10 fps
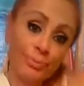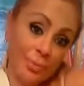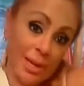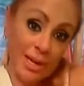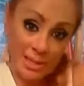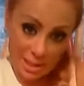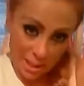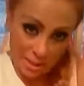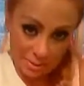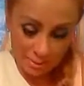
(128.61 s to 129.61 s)
like I
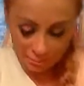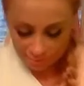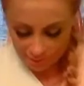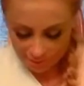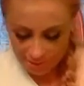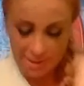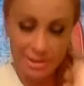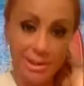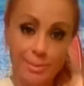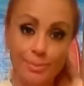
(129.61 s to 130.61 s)
said, he thinks
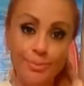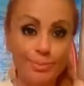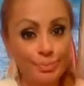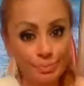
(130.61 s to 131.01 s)
I'm,